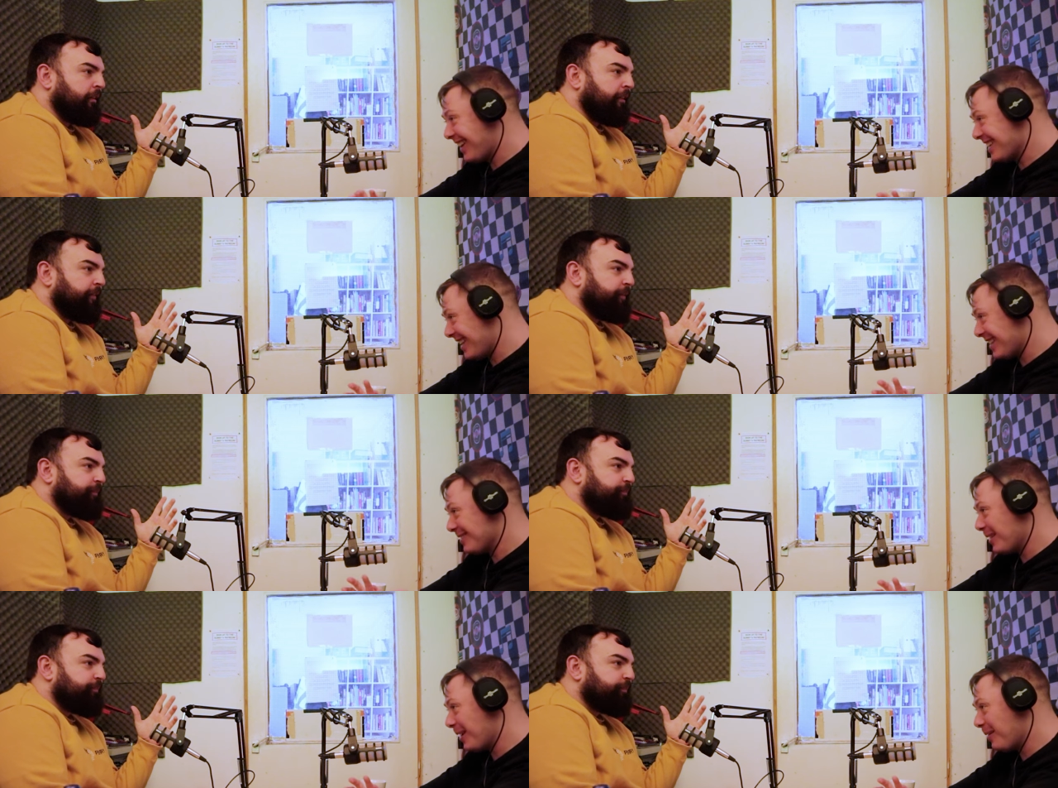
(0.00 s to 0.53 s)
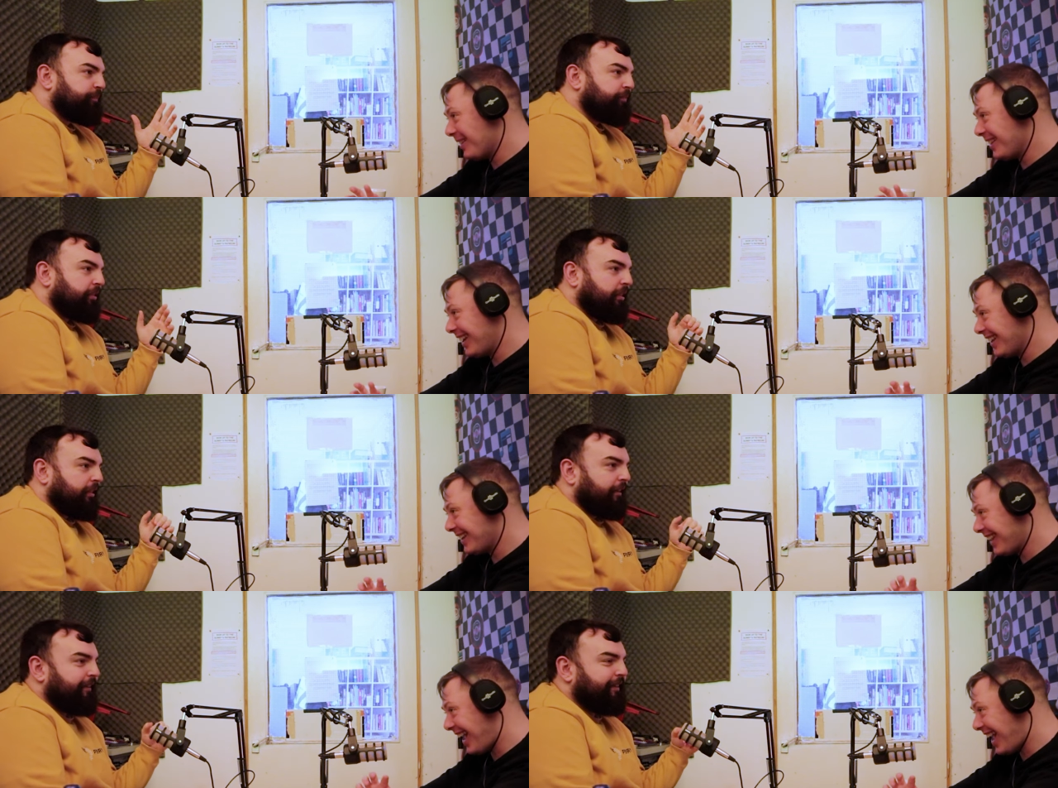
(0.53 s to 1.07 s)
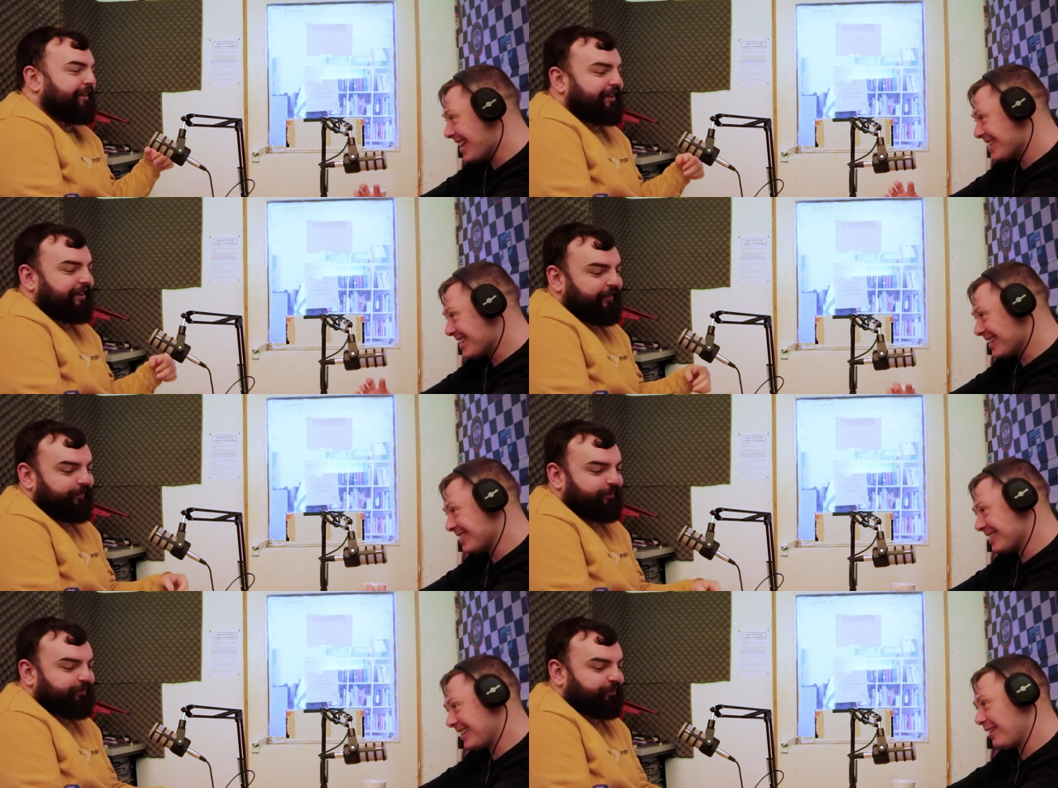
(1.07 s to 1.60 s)
Speaker 1: Because that's what I want to get to. Is
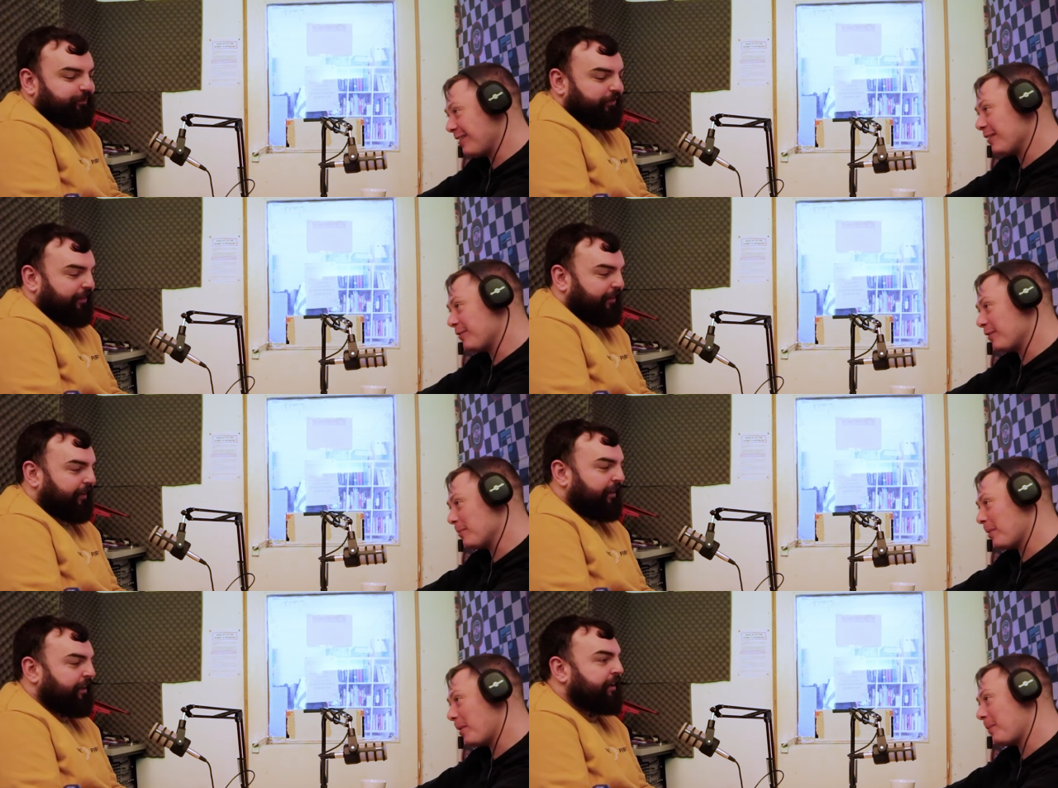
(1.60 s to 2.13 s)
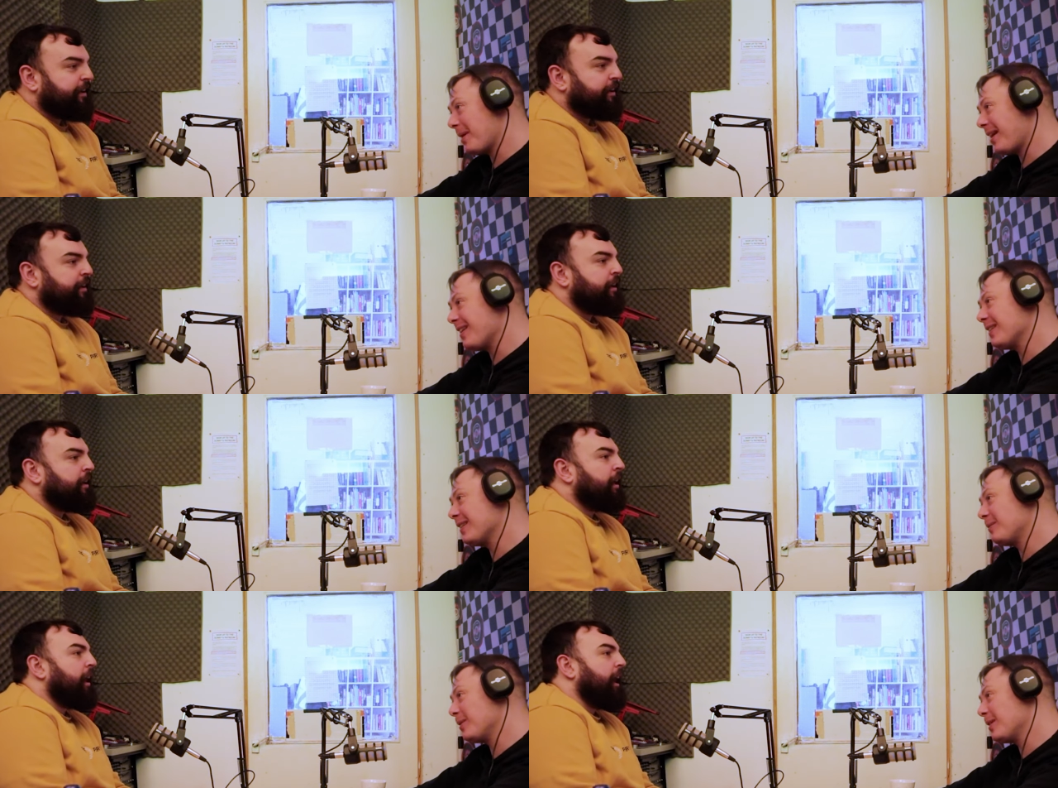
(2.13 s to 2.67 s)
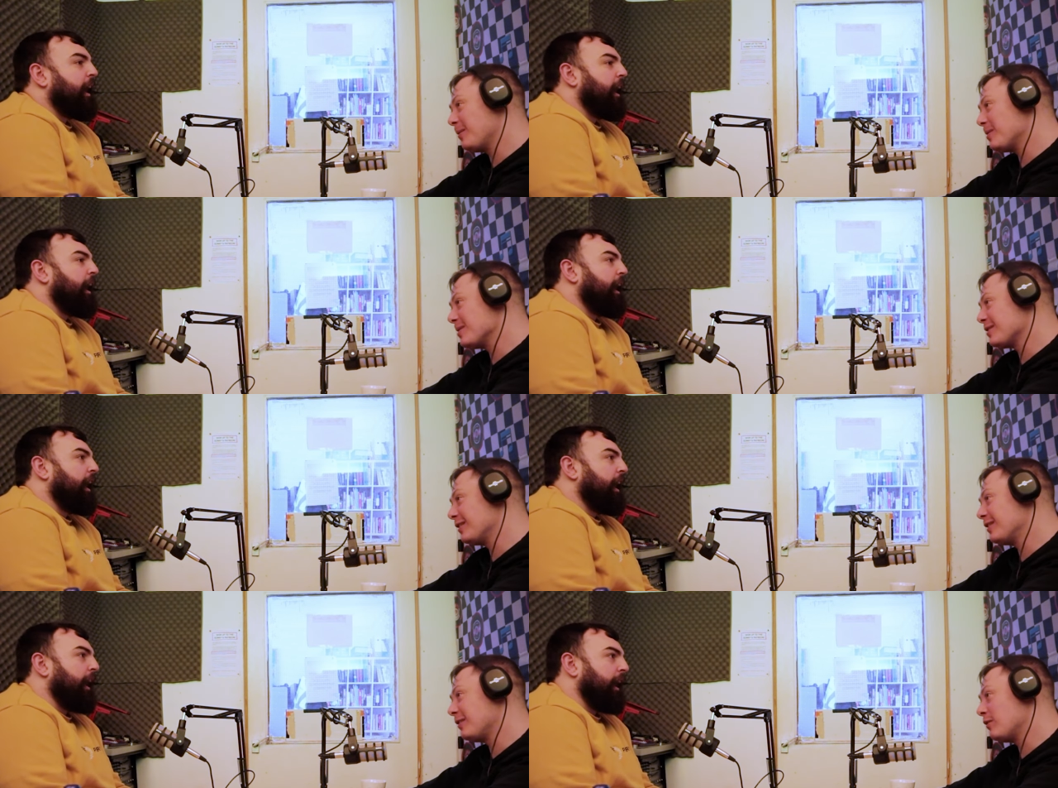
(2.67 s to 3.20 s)
this style of football better than when it was
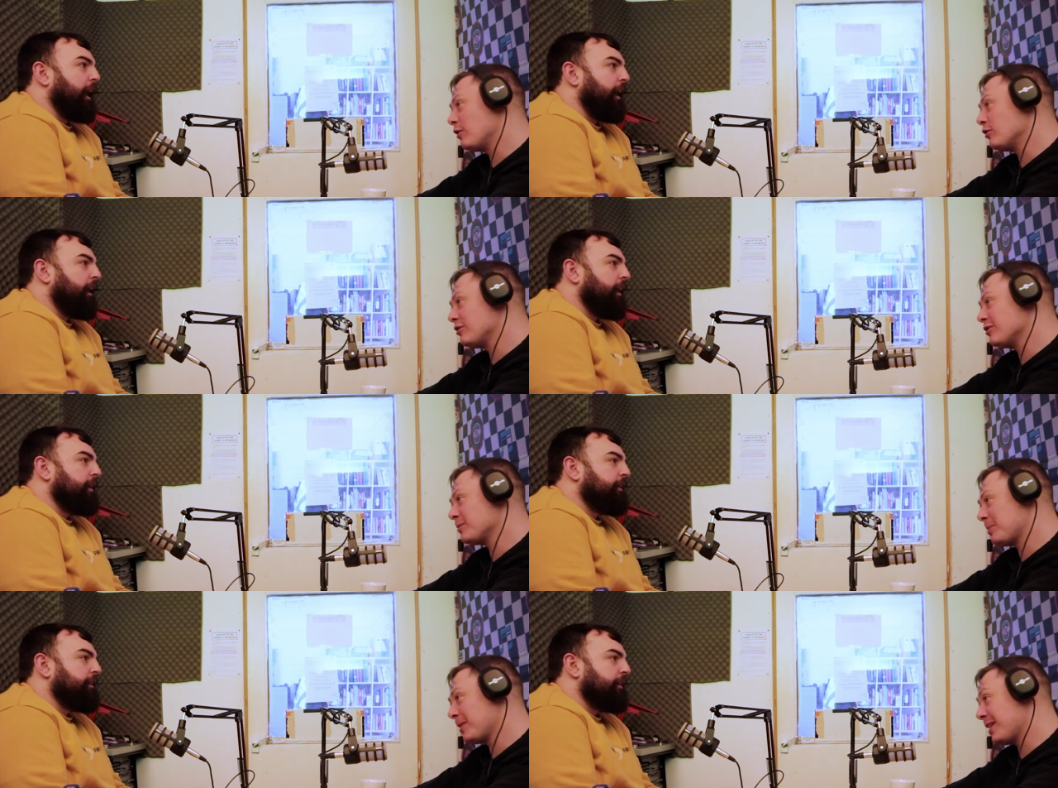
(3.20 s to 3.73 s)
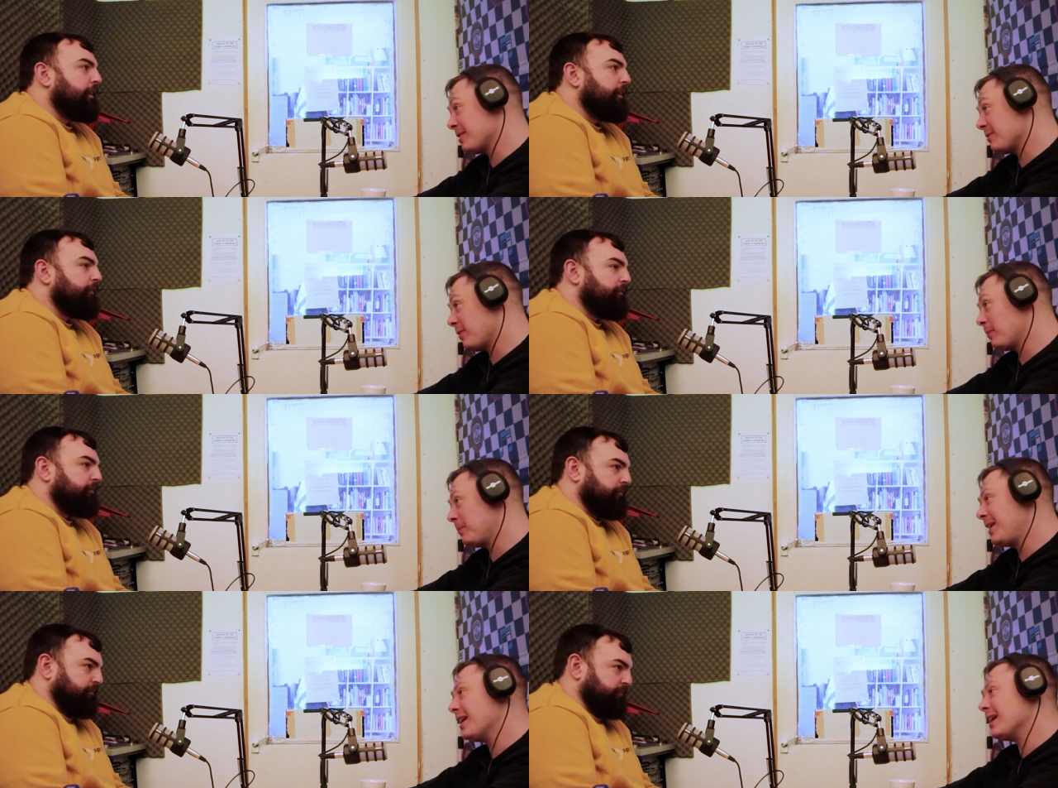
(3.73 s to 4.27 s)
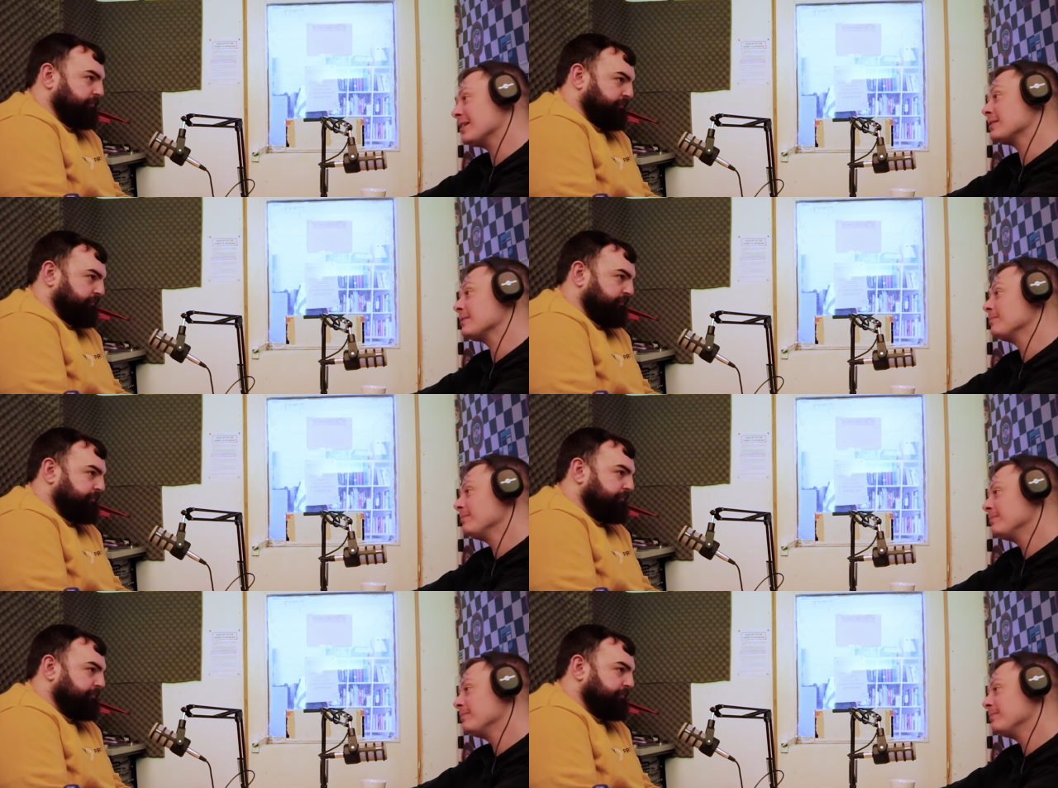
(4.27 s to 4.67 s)
under Rodgers? Because for me it is.